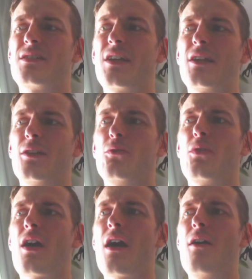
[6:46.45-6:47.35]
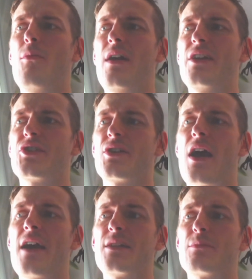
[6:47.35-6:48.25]
take a look how much
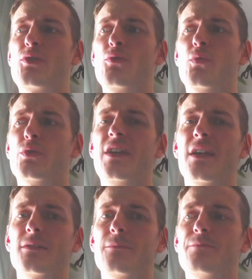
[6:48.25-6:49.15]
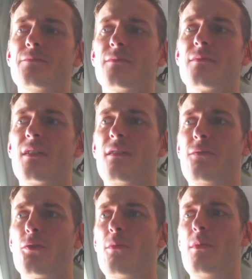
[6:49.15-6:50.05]
items you would get
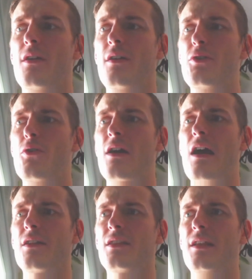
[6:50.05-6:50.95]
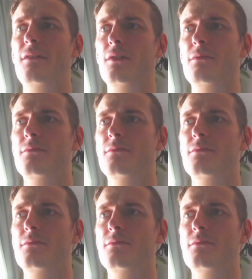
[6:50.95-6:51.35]
from your current level.